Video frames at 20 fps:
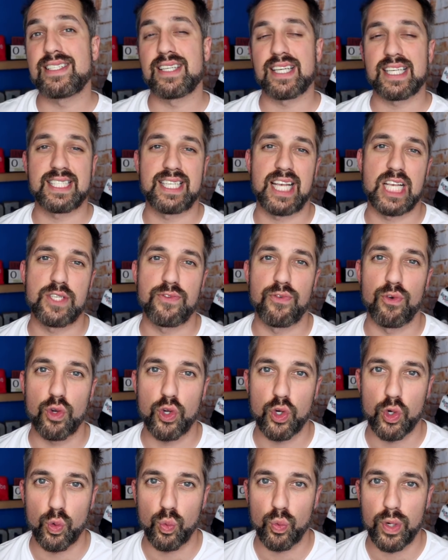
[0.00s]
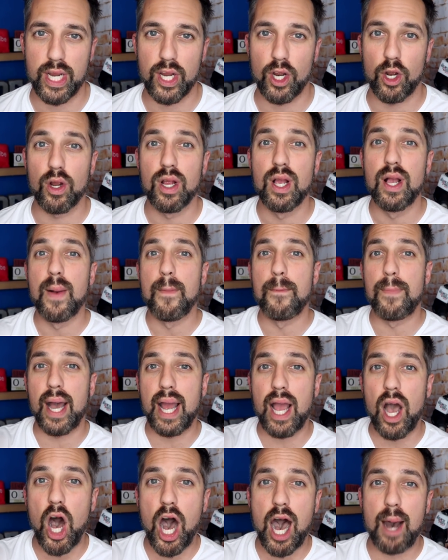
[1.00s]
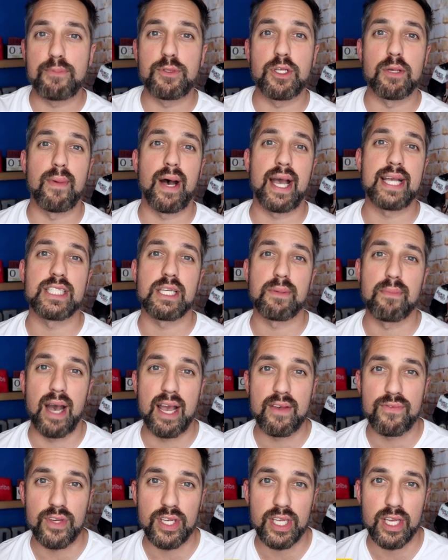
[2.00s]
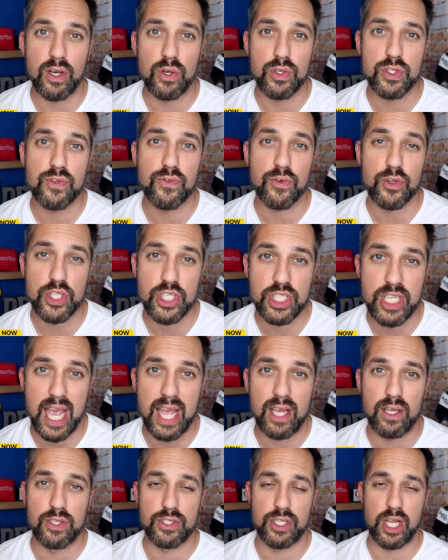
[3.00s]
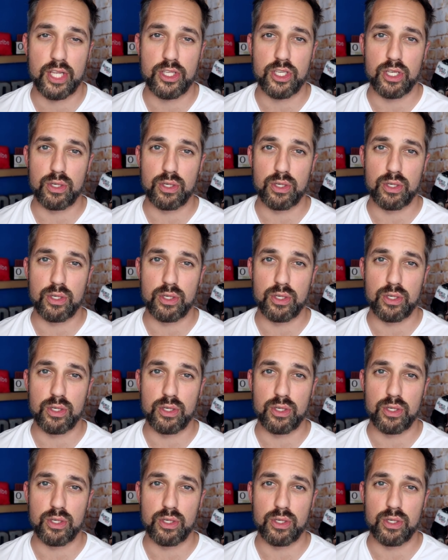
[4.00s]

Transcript: successful career by optimizing my videos for sales on